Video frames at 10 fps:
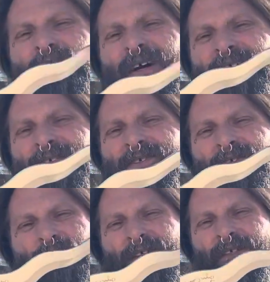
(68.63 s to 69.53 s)
while
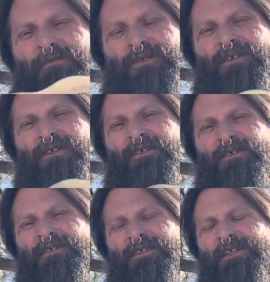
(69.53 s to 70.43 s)
someone comes
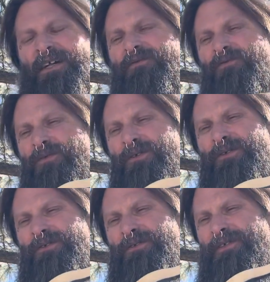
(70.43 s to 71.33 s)
along in the knife
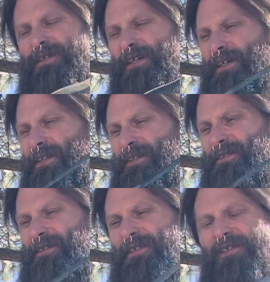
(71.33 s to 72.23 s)
world
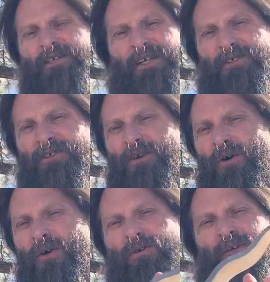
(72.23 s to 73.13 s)
and they change the
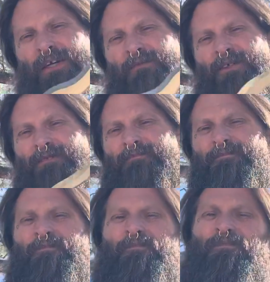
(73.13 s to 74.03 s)
whole game up.
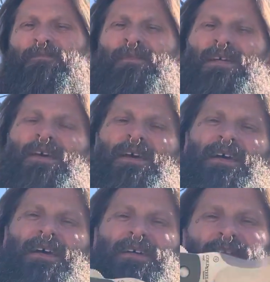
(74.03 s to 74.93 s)

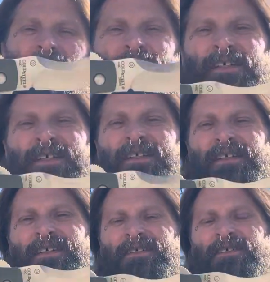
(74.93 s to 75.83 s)
And the funny
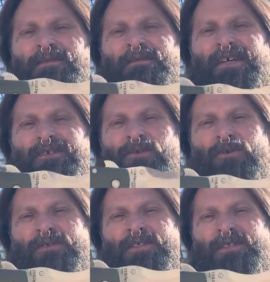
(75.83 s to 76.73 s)
thing is about
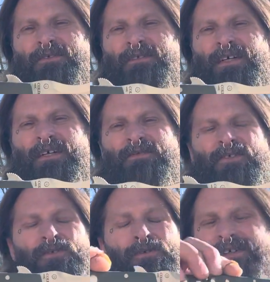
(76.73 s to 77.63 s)
cold steel knives is
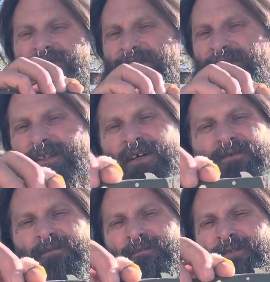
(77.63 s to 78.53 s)
you either love
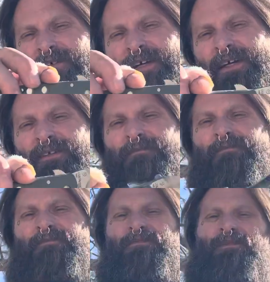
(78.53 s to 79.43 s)
them or hate them.
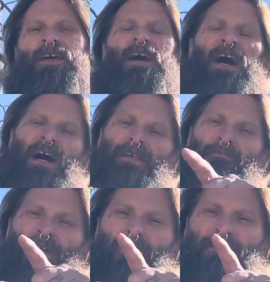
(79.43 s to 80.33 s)
I could
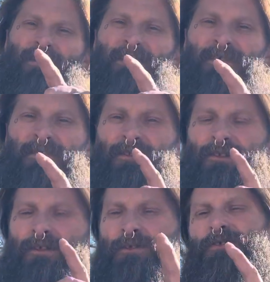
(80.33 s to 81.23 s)
probably
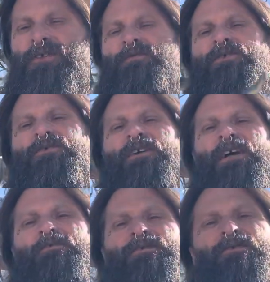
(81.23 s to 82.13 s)
lose
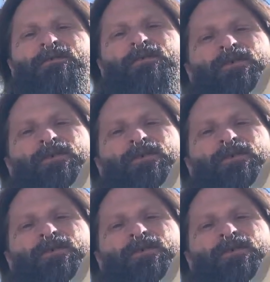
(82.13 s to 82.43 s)
subscribers over a